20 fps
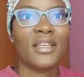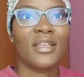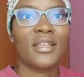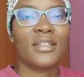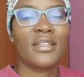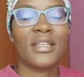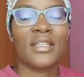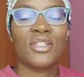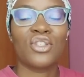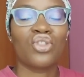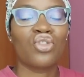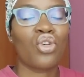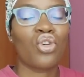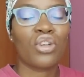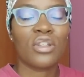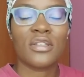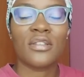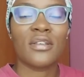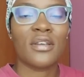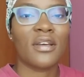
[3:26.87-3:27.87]
it's not
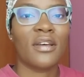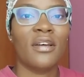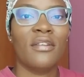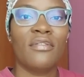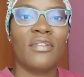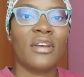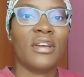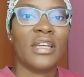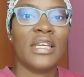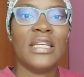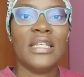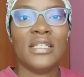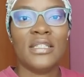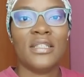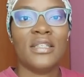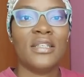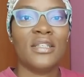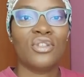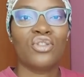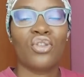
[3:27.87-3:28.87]
a very easy,
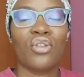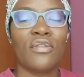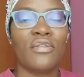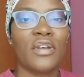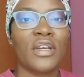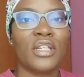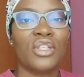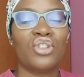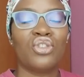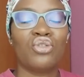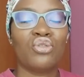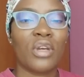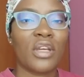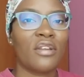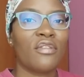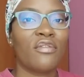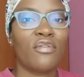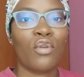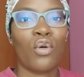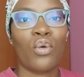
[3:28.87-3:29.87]
it's not a very
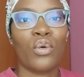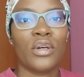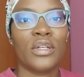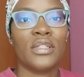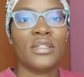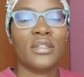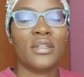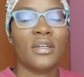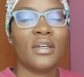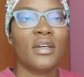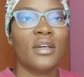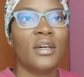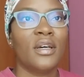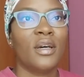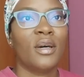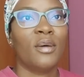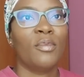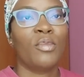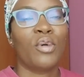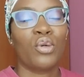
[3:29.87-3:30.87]
straightforward
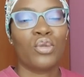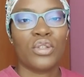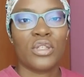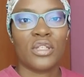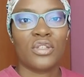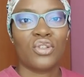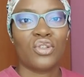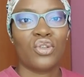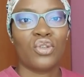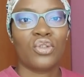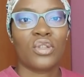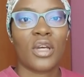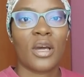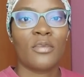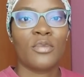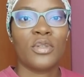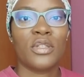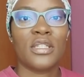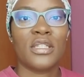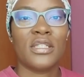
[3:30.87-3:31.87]
process, you know, to come to
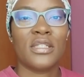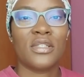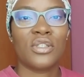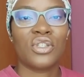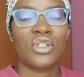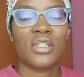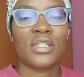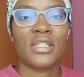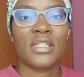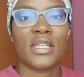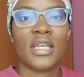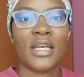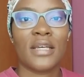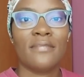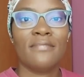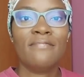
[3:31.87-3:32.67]
the decision to say,